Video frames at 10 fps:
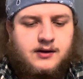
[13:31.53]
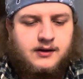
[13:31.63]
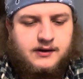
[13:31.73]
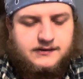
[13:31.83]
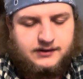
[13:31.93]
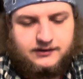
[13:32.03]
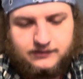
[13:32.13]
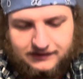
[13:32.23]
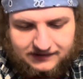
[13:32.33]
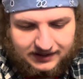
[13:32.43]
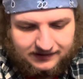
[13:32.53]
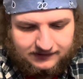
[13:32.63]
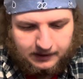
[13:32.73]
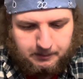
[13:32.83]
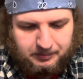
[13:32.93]
So here's what it says.
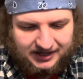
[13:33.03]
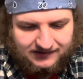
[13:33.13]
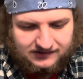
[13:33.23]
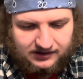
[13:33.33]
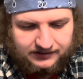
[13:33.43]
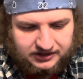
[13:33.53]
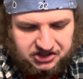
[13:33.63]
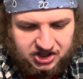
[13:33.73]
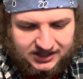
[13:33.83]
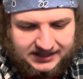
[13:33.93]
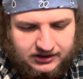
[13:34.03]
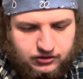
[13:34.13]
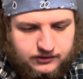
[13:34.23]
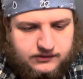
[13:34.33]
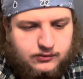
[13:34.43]
Based on the shocking
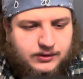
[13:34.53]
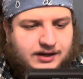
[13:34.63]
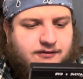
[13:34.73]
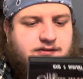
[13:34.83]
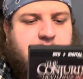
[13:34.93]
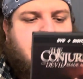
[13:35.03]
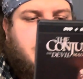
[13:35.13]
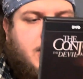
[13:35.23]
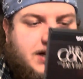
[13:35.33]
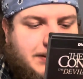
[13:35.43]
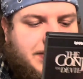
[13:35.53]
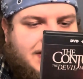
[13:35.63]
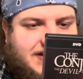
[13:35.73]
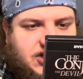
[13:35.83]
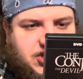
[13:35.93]
true story of demonic
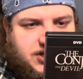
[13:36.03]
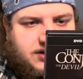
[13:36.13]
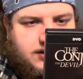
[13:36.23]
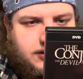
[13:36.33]
possession.